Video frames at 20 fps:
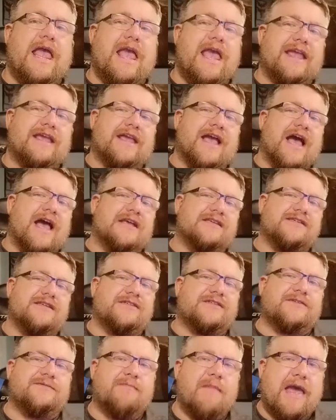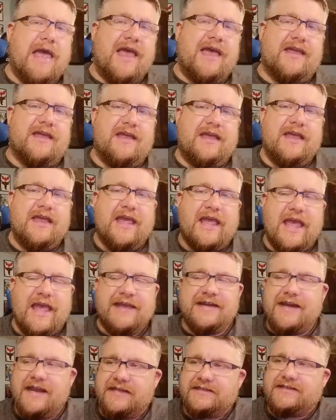Hey guys, this is Matt
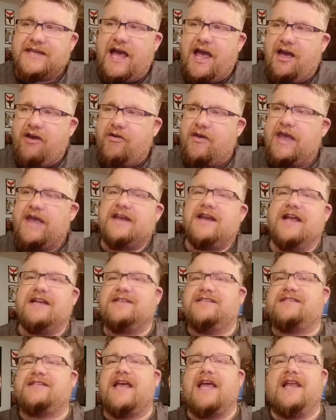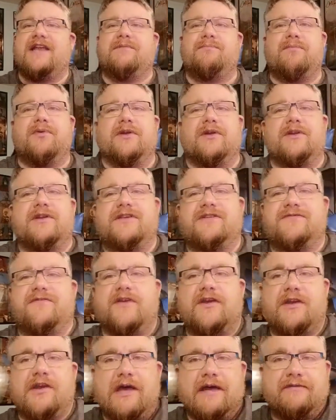and Exile, and I decided to put this
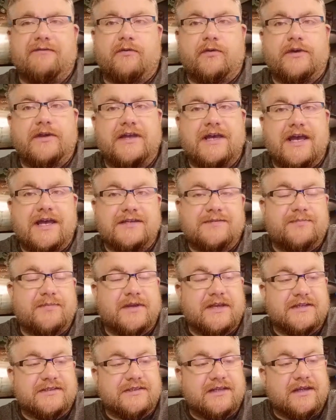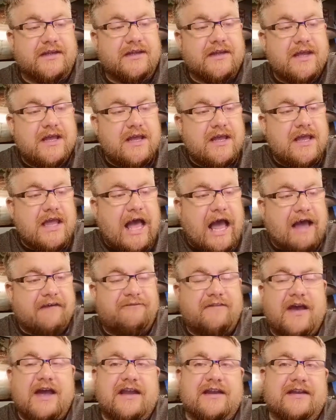video out for you guys because uh, I
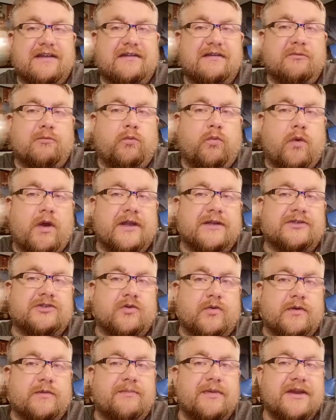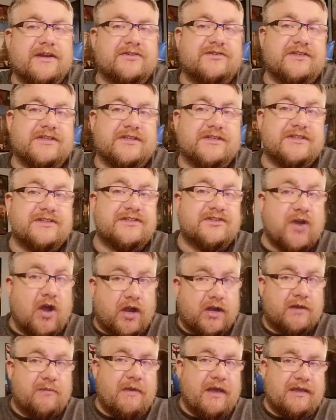find what Jordan Peterson's
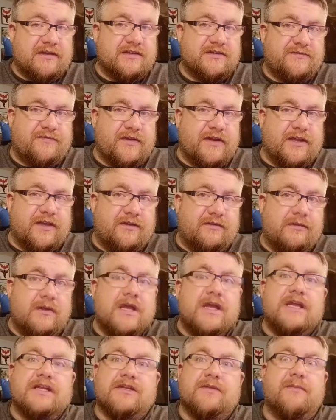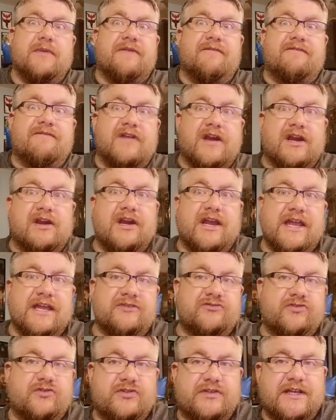talking about in this video to be very
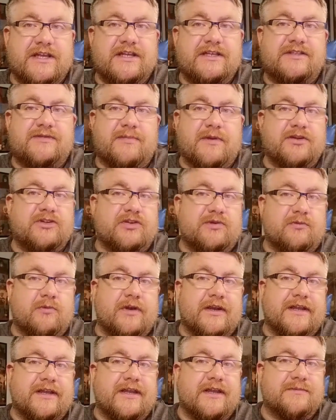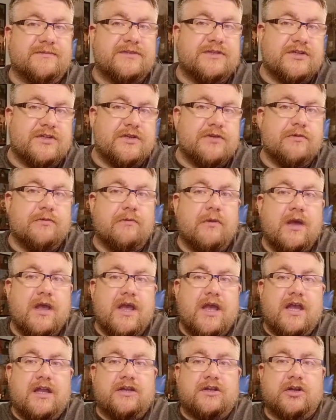interesting, especially when it comes to
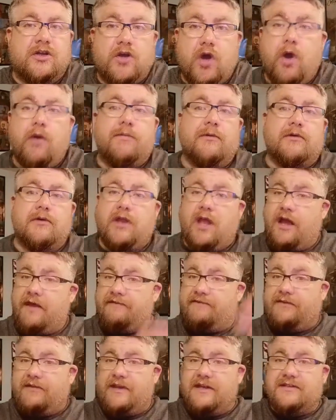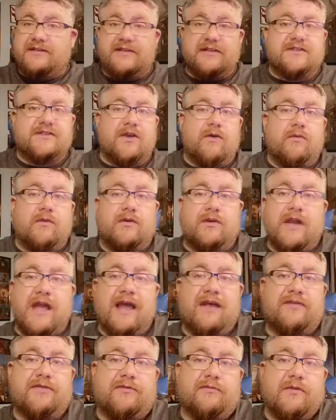the global conflict that's going
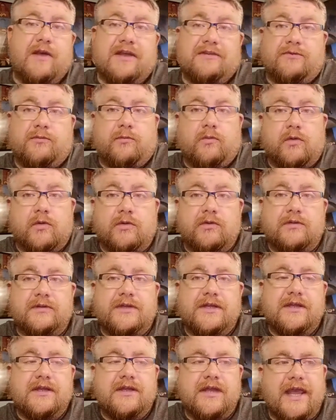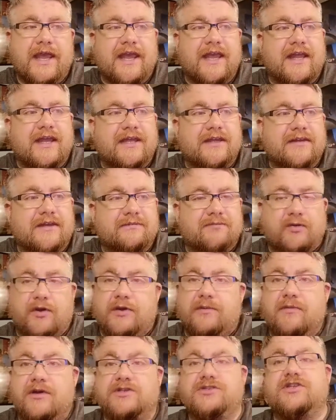out throughout the world. And
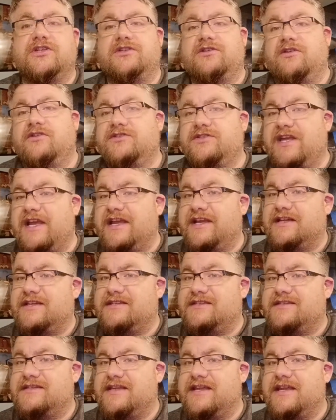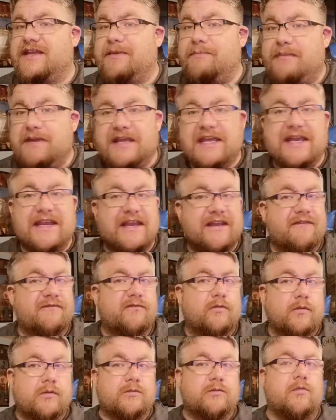pretty much it looks like it's the uh, beginning of
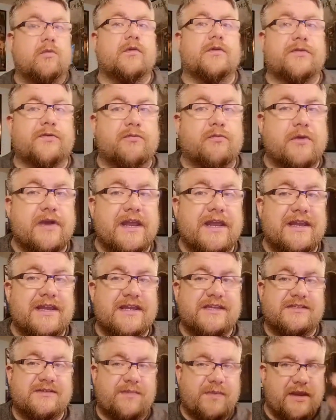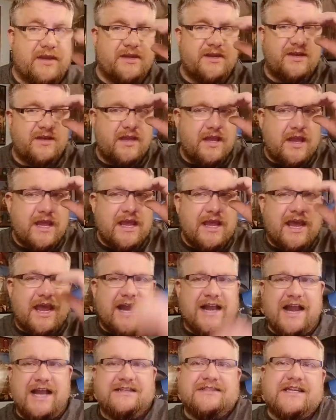World War III, in his opinion.
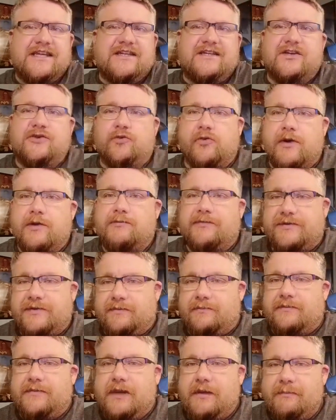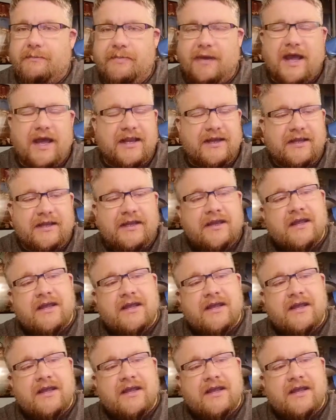And I tend to agree with him. But